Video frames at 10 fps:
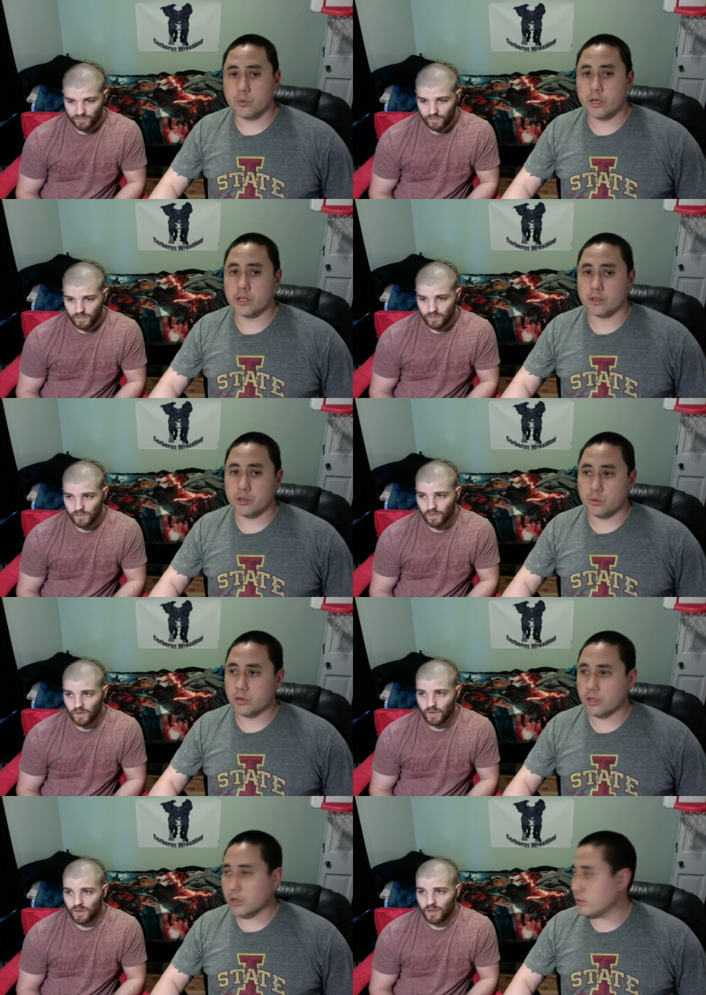Speaker 1: weight and you
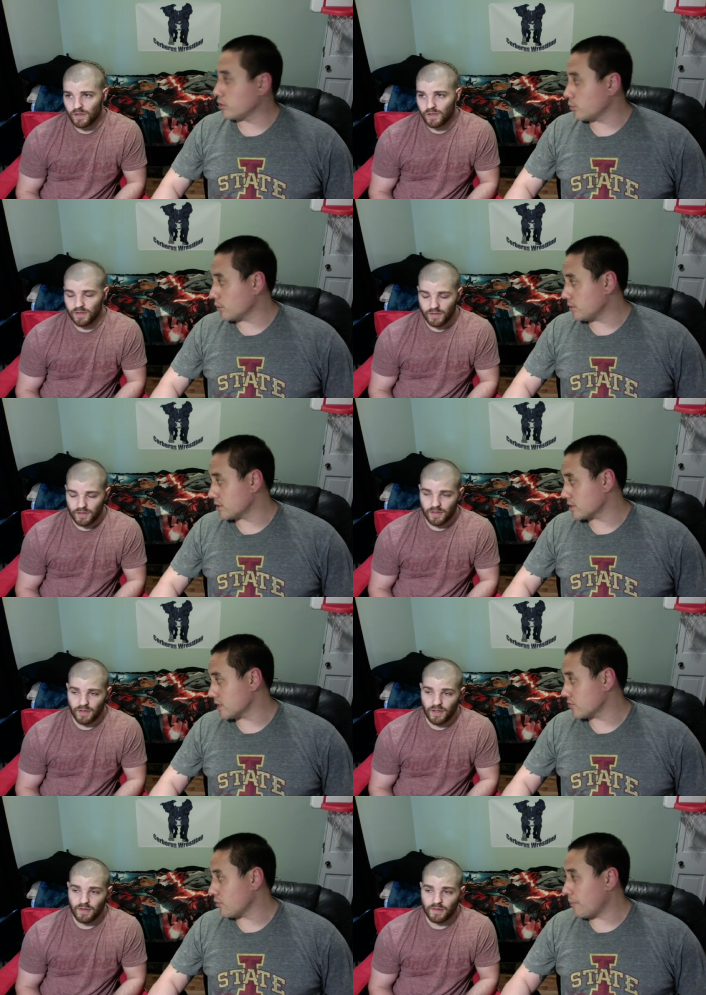want to go and you want to be
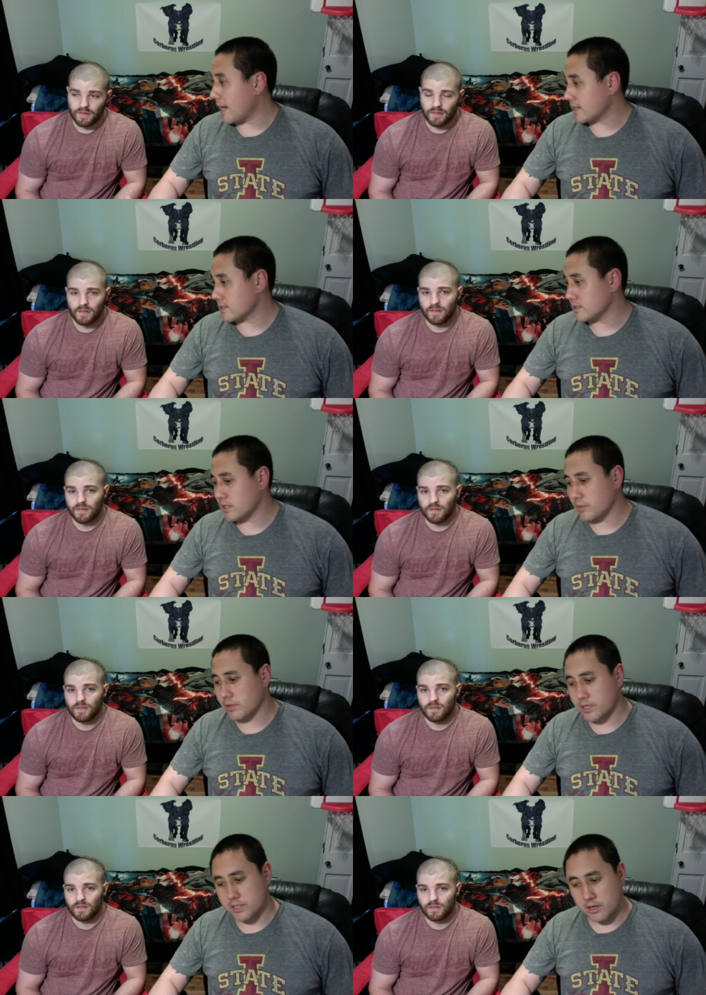successful yeah. past
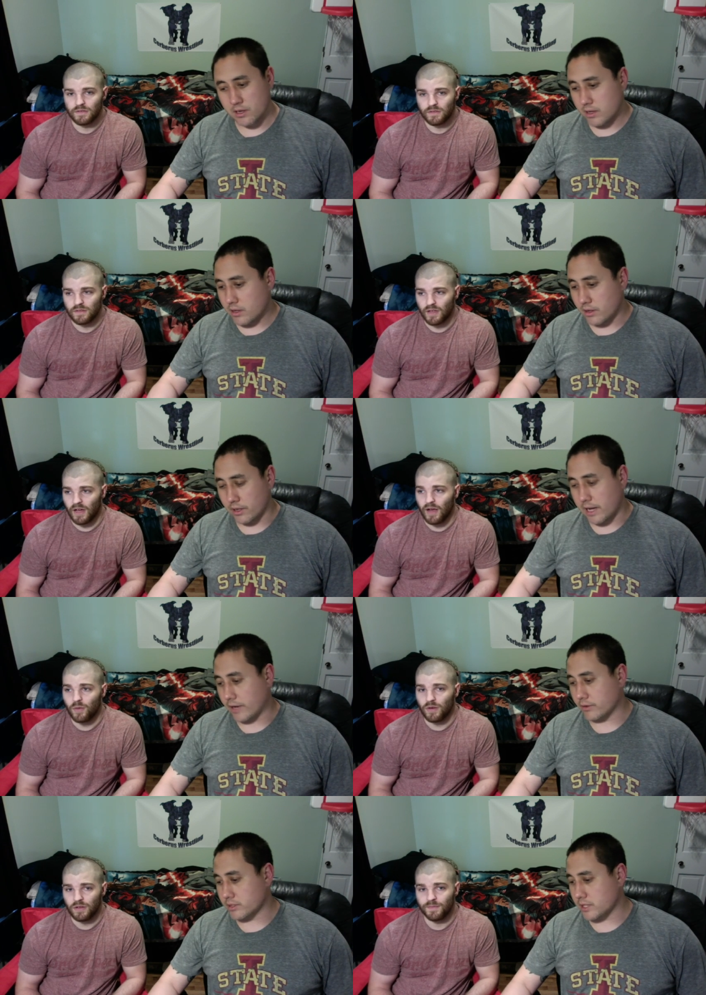NCAA's. Look, I, I
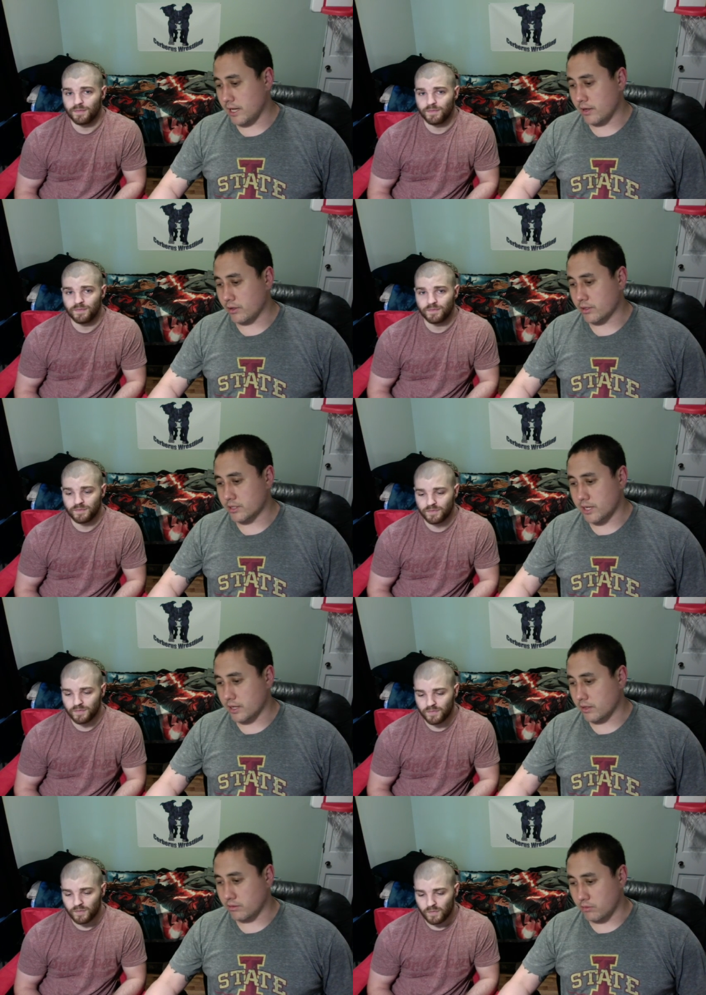don't see how you can
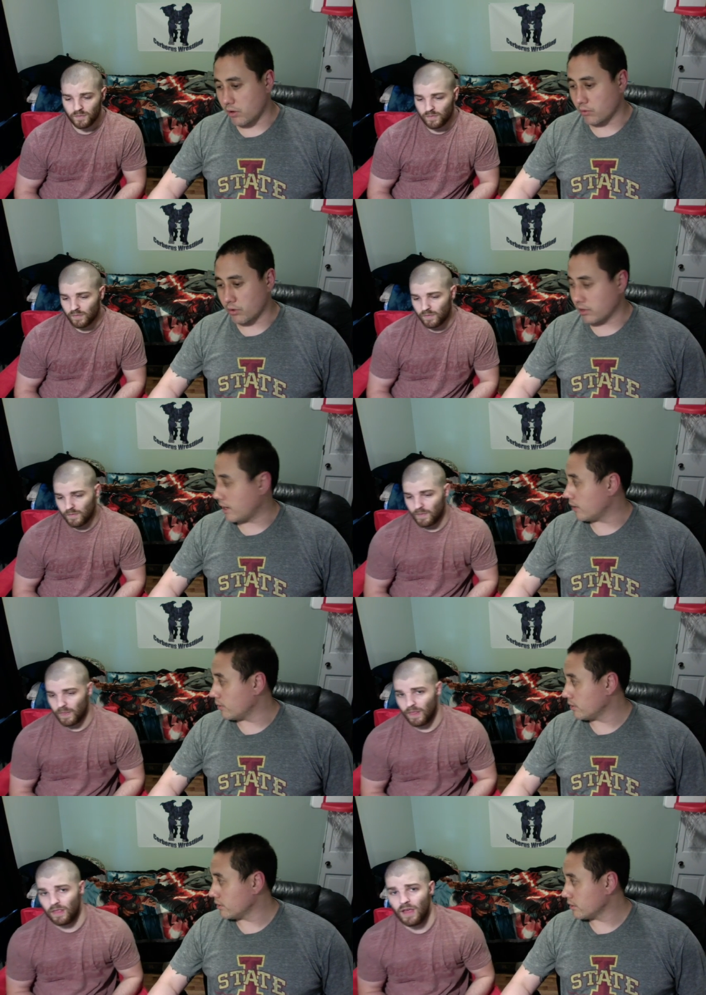say don't go to
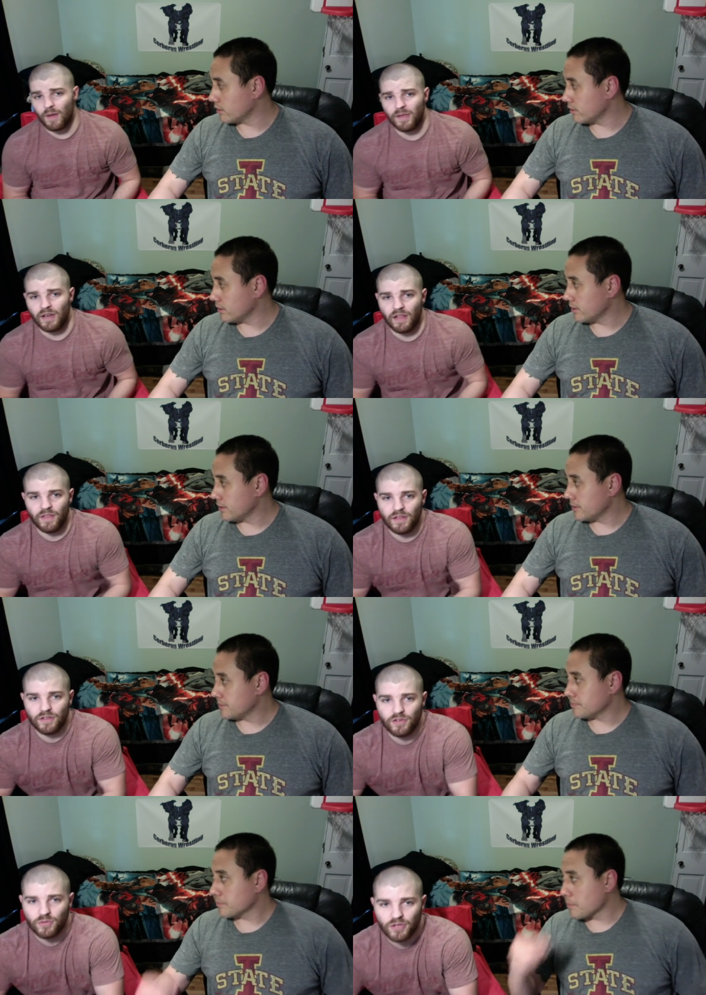Iowa.
Speaker 2: Yeah, I mean, and then
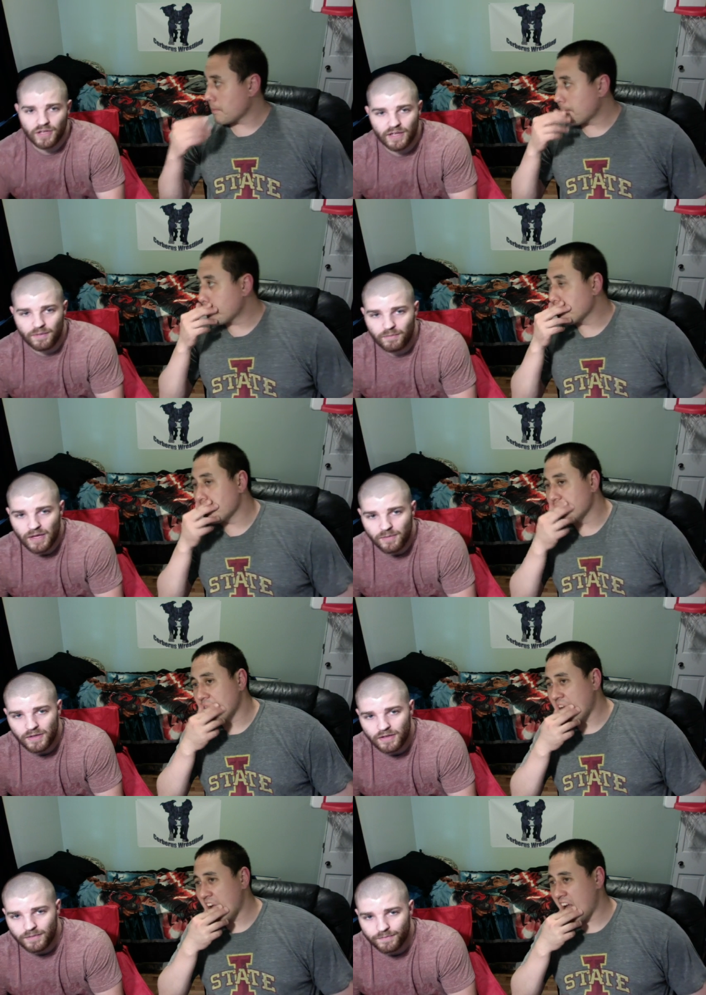you look at
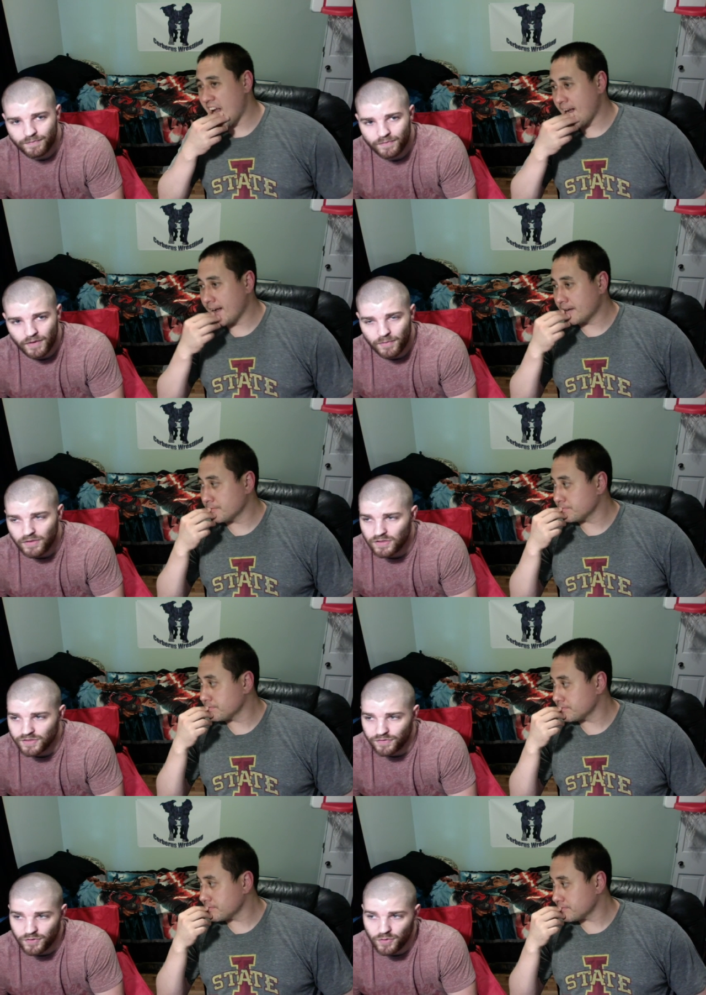maybe. I mean, there's
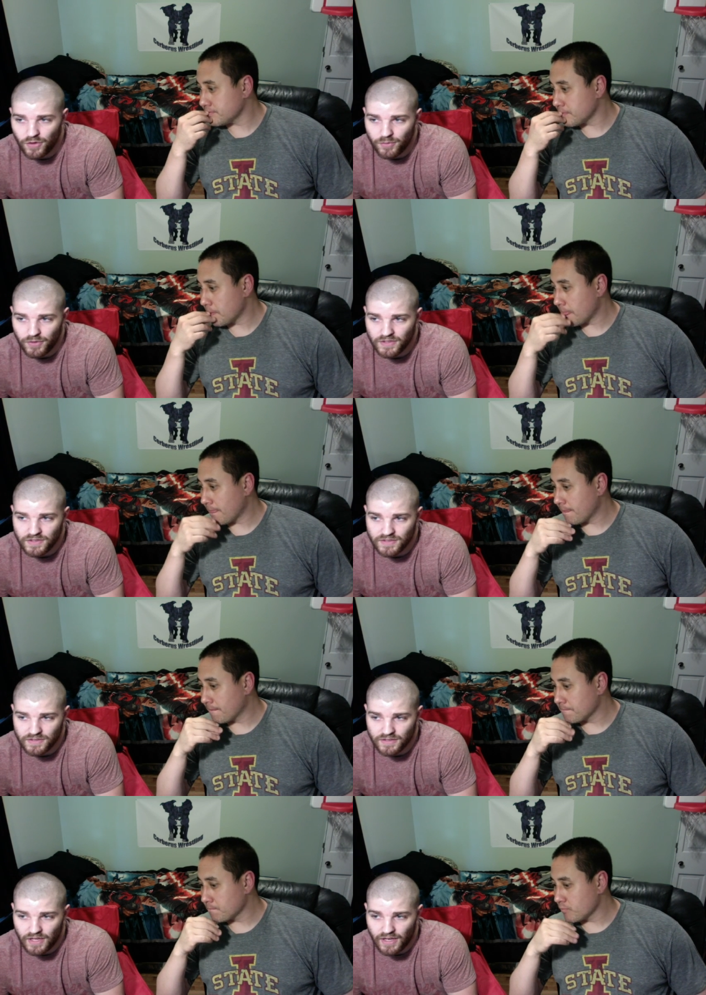a few other places
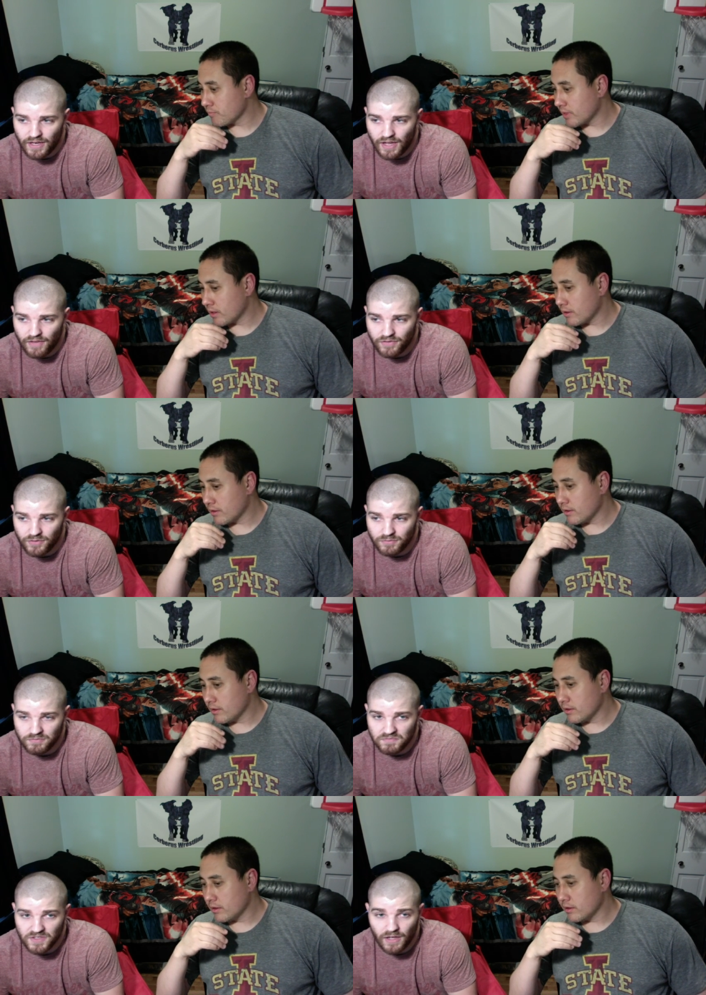that have some
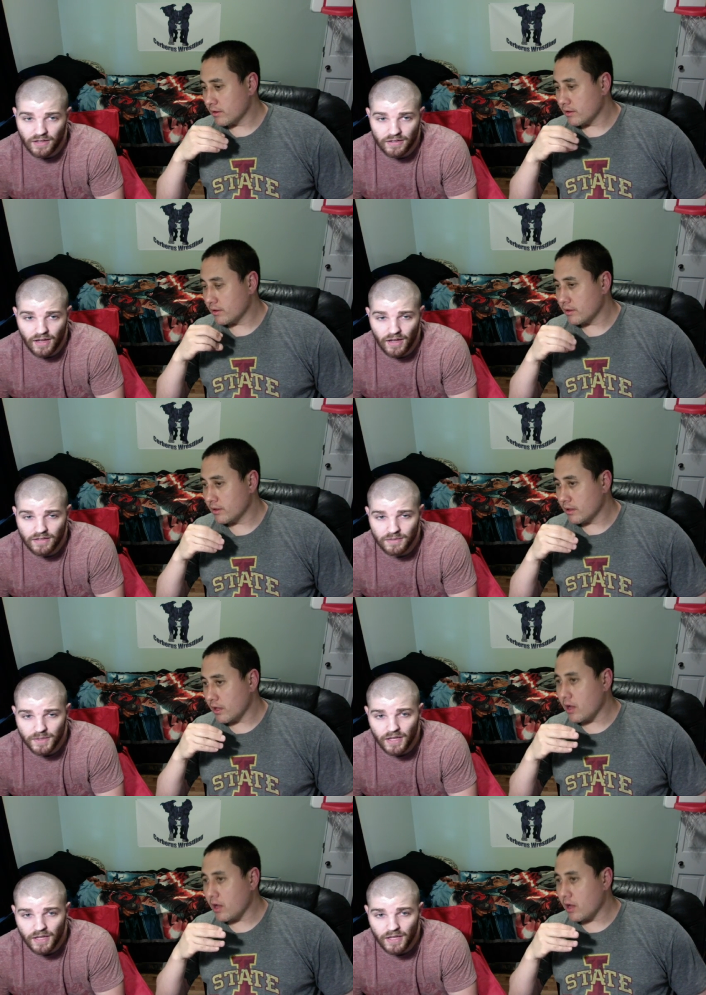solid guys.
Speaker 1: I mean, oh,